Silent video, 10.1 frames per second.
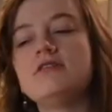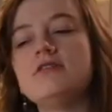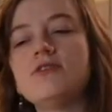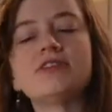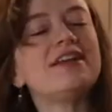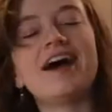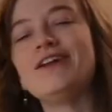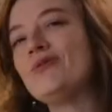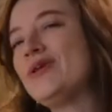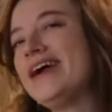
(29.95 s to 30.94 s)
knows that I
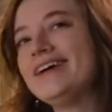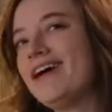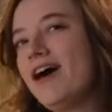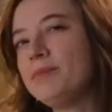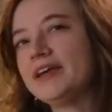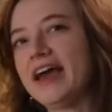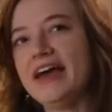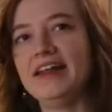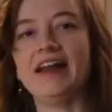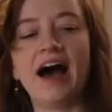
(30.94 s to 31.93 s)
don't like
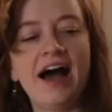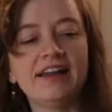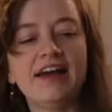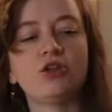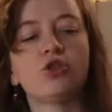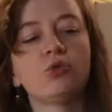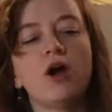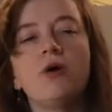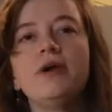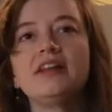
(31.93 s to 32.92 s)
complicated. I like
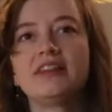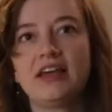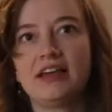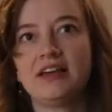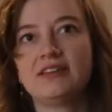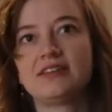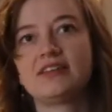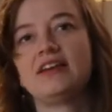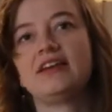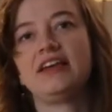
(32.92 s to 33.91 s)
throwing
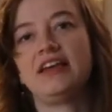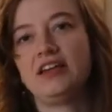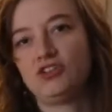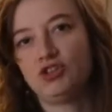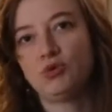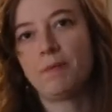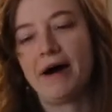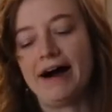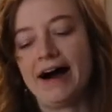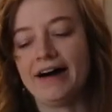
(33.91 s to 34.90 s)
things into a
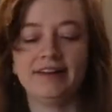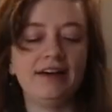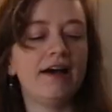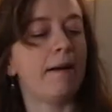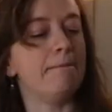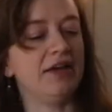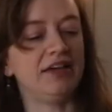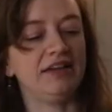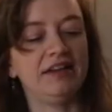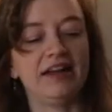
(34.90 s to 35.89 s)
pot,
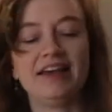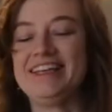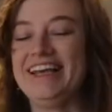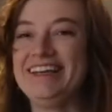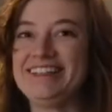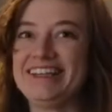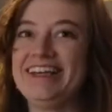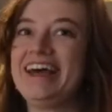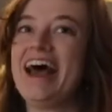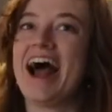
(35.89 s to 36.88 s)
making it as
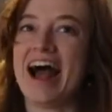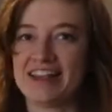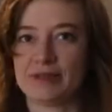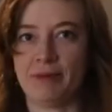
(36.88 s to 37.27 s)
easy as